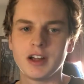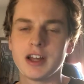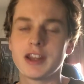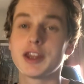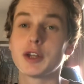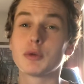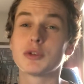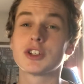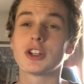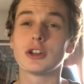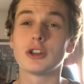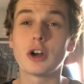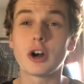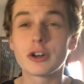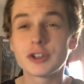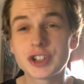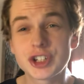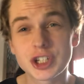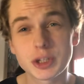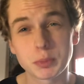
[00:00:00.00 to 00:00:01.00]
there was a
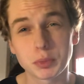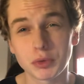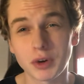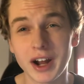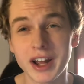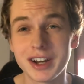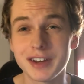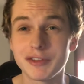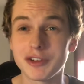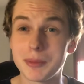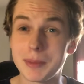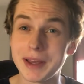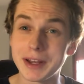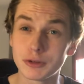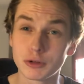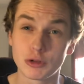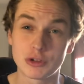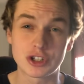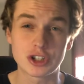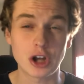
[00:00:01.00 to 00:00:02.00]
large spread of a
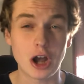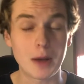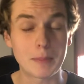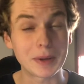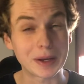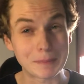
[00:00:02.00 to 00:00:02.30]
microscopic